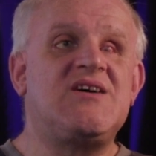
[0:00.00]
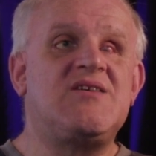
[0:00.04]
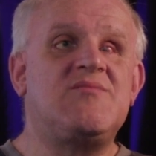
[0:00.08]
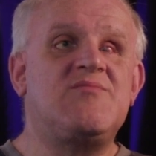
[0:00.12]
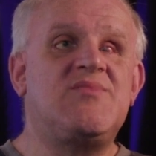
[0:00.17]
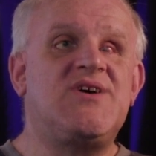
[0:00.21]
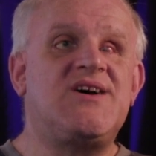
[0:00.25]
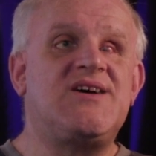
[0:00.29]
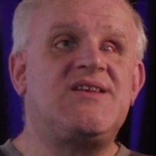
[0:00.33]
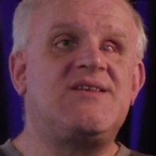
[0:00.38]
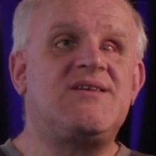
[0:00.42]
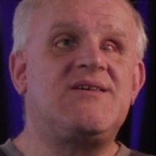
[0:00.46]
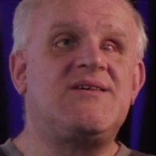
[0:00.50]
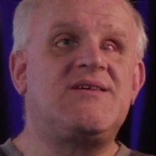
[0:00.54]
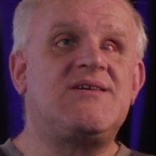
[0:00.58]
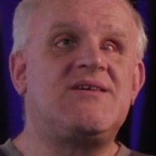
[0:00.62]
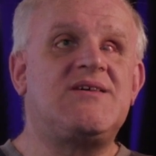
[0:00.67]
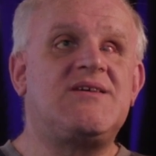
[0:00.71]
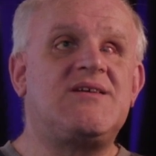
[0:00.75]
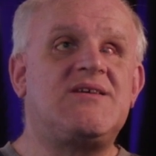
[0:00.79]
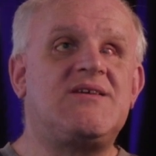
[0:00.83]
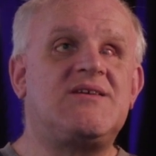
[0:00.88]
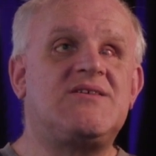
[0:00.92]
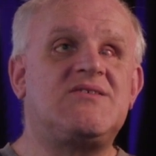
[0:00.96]
But
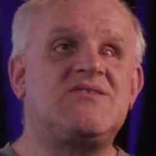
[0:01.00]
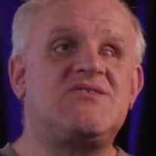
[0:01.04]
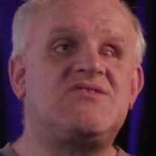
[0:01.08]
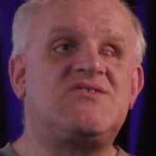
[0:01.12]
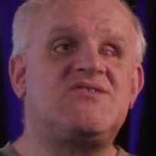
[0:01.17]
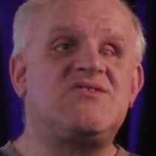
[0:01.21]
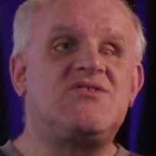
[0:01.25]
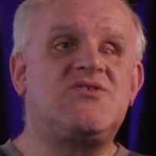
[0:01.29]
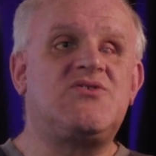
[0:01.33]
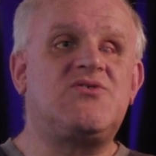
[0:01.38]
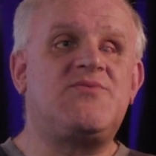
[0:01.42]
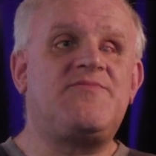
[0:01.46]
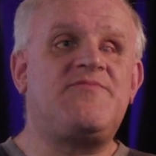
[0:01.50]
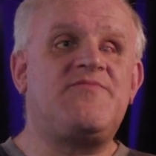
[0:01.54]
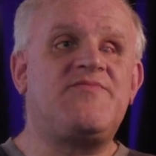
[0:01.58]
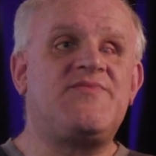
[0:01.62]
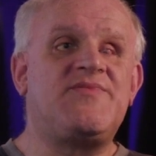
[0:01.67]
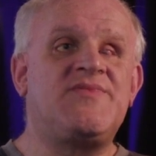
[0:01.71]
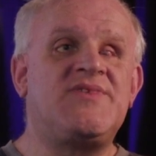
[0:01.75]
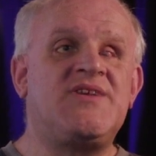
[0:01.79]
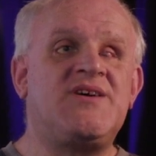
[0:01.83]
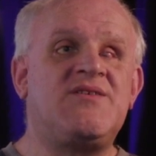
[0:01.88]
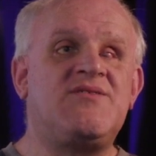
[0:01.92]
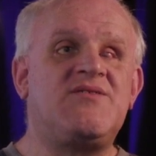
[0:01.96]
so,
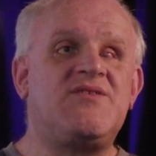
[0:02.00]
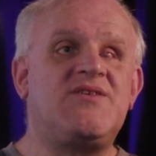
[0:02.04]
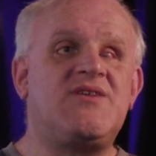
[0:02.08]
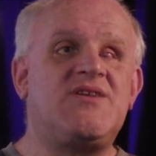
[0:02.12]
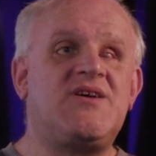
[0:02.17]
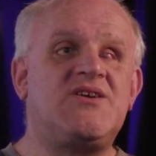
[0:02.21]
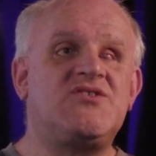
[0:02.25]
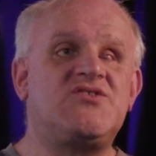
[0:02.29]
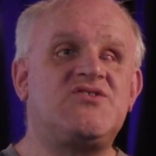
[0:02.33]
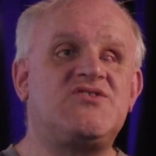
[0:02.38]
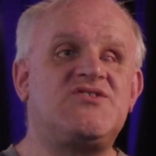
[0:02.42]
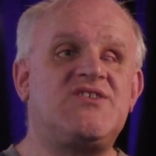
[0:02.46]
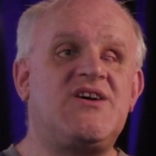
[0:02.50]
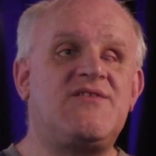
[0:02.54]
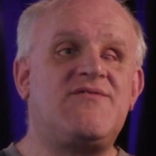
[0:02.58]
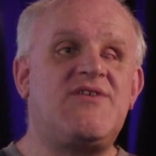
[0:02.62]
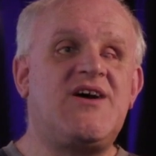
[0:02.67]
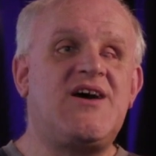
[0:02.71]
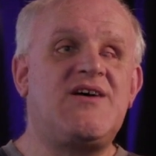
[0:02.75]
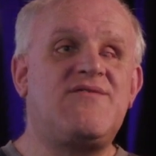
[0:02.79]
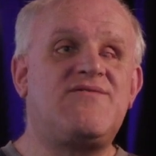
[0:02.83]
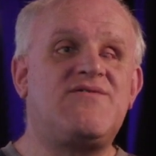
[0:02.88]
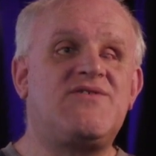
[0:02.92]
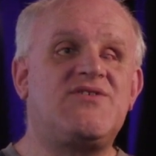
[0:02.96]
and then I just have
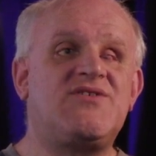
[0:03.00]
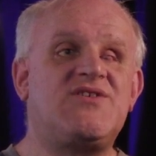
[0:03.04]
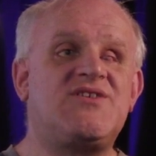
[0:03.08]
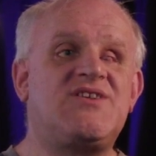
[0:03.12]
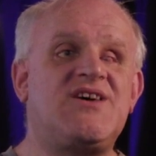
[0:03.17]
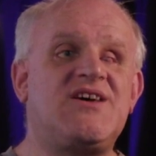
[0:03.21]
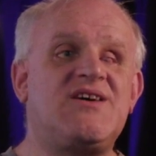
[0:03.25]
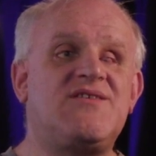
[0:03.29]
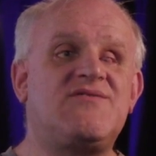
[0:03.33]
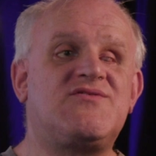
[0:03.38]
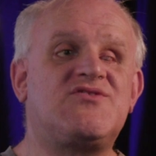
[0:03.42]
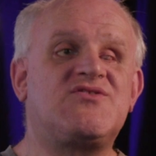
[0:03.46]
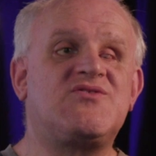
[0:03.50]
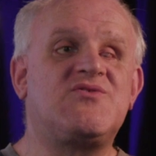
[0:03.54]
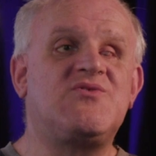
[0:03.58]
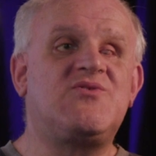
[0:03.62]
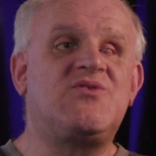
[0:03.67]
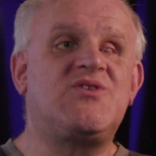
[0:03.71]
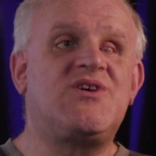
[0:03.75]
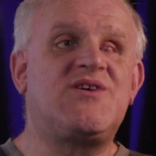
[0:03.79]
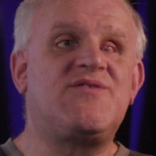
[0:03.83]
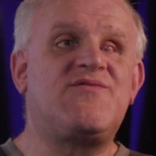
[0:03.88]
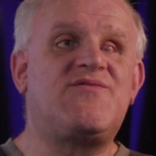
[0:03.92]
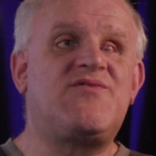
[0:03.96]
half of the day of
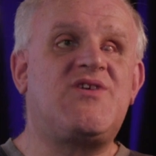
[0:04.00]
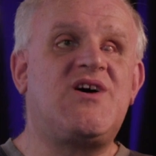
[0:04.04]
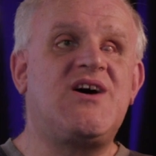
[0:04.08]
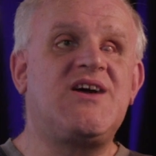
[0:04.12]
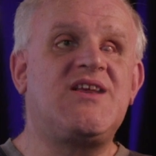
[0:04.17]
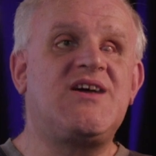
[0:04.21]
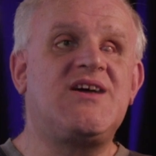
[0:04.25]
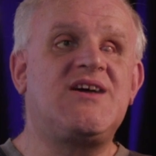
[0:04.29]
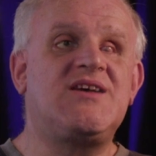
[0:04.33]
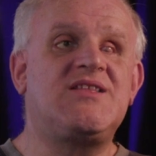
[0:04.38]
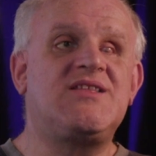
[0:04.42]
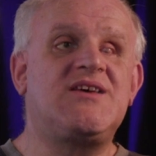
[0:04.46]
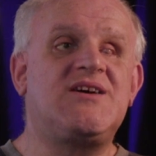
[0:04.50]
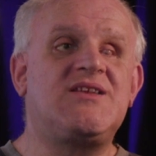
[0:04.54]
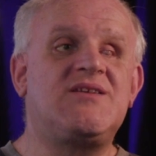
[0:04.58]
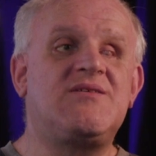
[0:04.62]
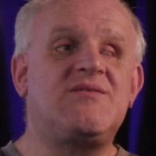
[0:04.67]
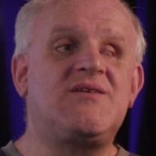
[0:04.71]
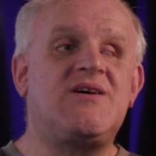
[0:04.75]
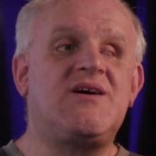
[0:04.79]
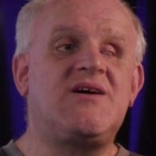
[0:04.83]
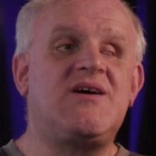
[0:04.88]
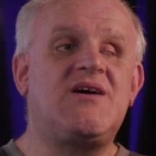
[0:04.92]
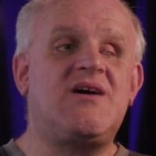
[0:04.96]
school on Friday, and
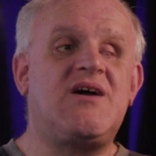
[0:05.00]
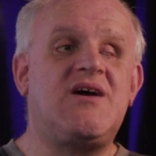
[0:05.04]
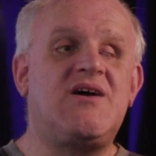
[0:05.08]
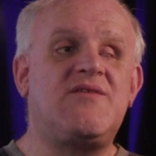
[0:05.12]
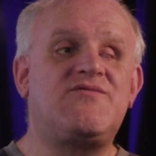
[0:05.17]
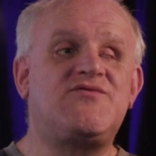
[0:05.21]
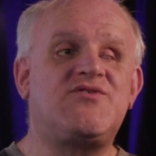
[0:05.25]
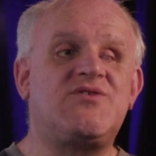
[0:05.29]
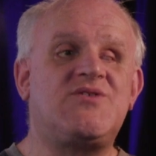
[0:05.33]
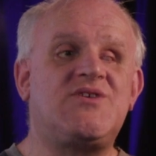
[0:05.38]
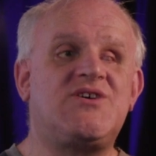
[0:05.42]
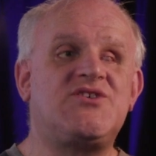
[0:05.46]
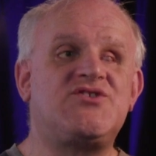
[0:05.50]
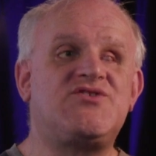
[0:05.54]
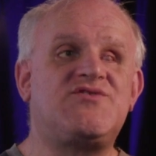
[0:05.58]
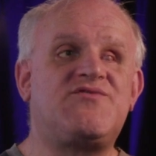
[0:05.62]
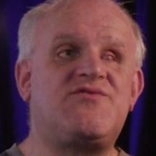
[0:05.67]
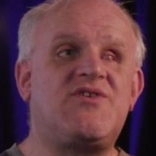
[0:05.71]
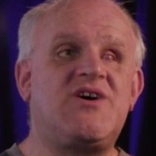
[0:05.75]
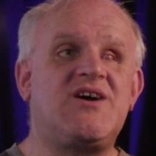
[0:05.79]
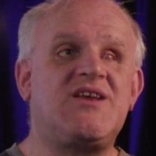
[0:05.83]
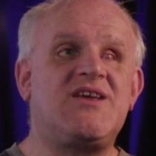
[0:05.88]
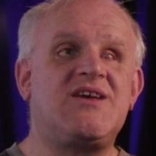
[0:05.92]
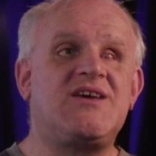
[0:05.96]
then after lunch
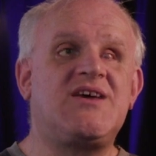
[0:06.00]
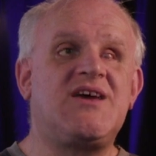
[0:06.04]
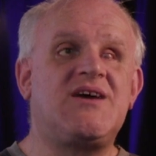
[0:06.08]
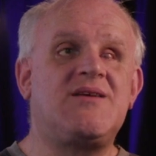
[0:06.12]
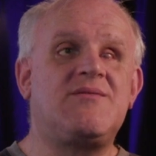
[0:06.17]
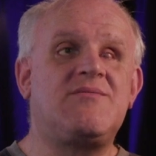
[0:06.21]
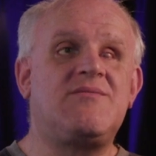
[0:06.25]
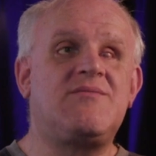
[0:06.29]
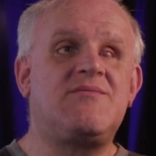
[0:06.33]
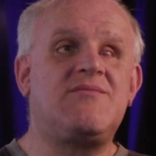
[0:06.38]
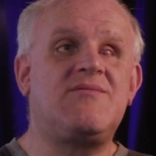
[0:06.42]
Friday get